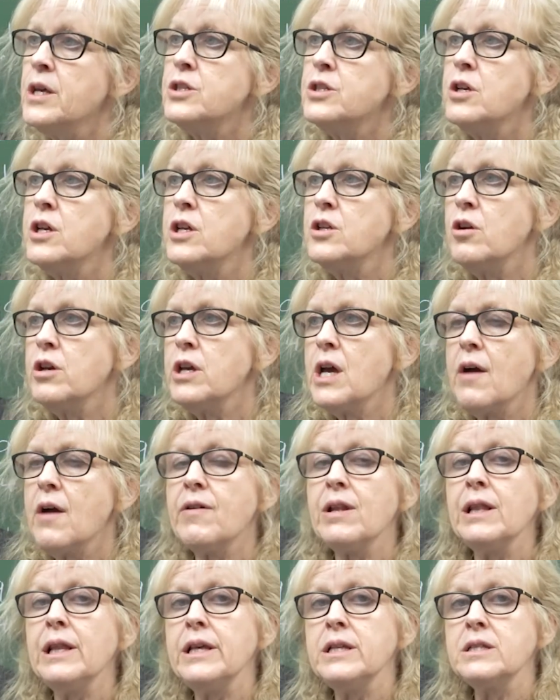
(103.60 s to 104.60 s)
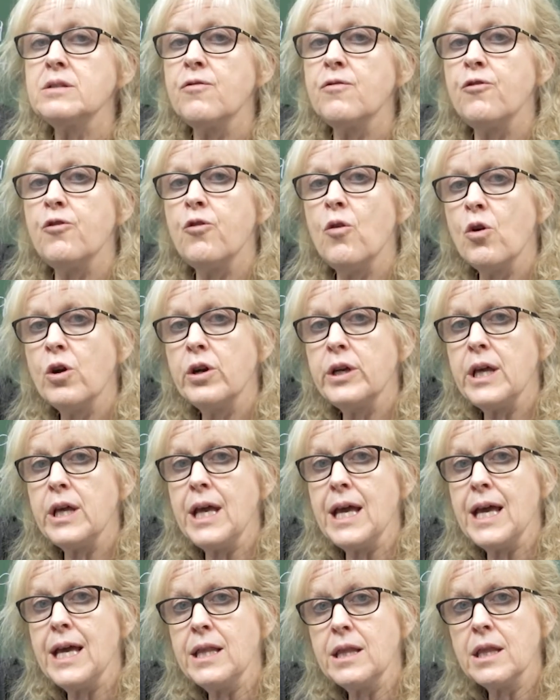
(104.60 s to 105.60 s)
So you know you have at least 40
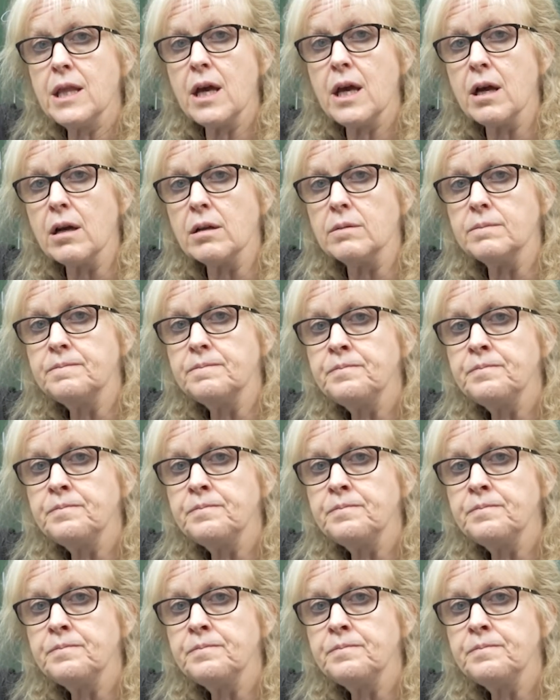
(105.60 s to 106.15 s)
in there.